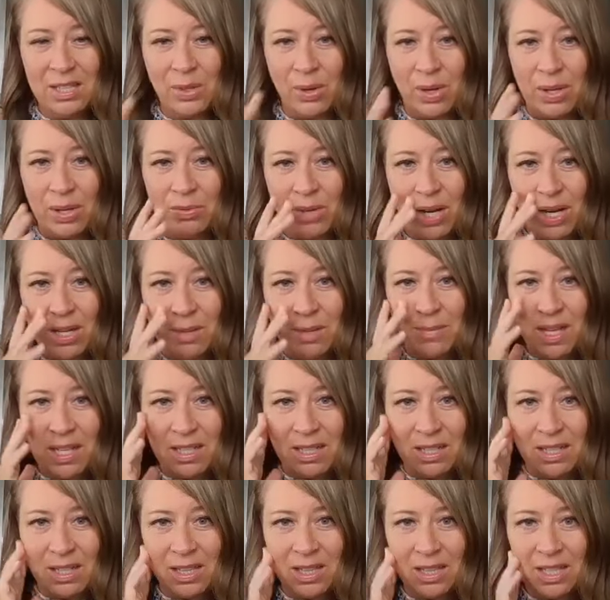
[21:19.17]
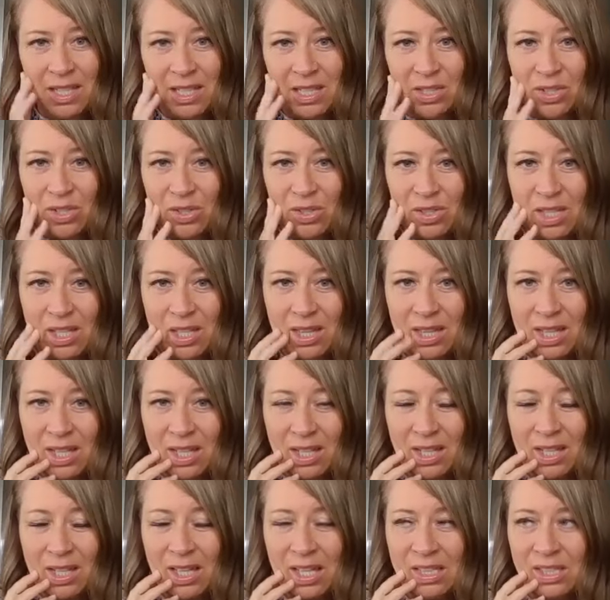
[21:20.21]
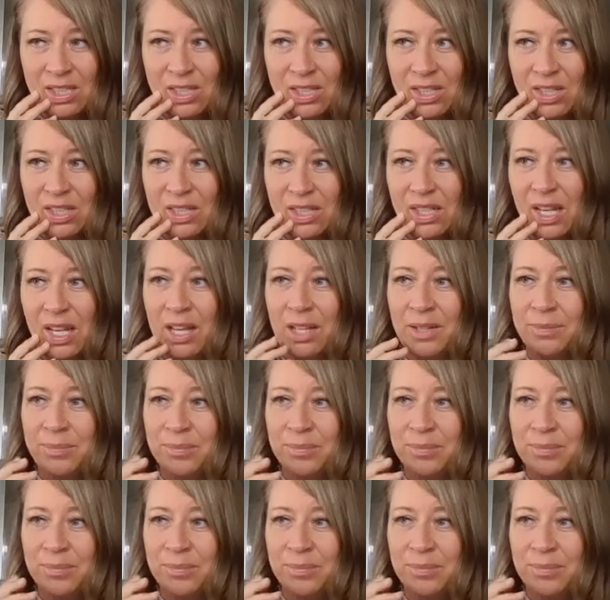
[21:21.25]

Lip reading: So I recommend at least using the cleanser.